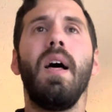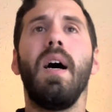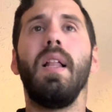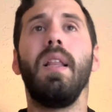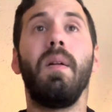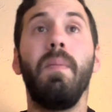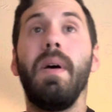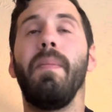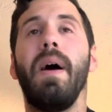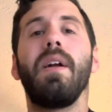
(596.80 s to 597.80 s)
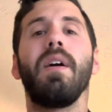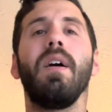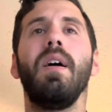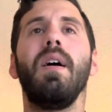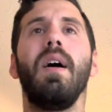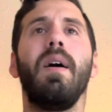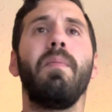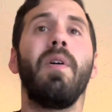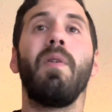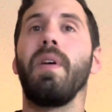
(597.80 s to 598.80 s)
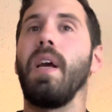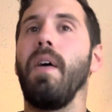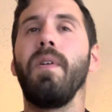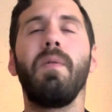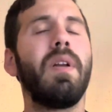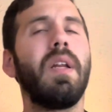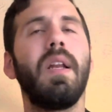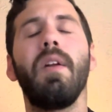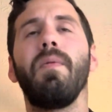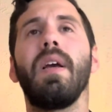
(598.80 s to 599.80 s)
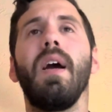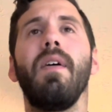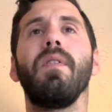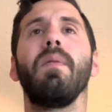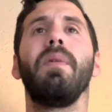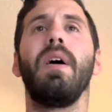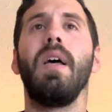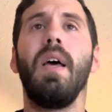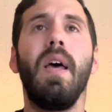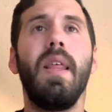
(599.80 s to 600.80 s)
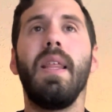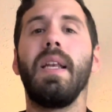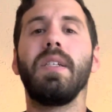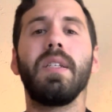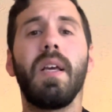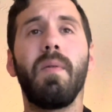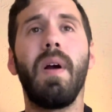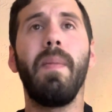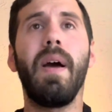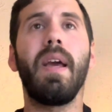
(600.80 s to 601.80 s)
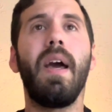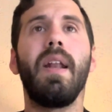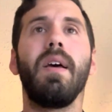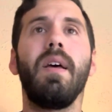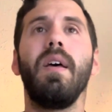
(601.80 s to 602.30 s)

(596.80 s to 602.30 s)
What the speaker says: a little bit better, recovering when you need to recover, and just get right back at it,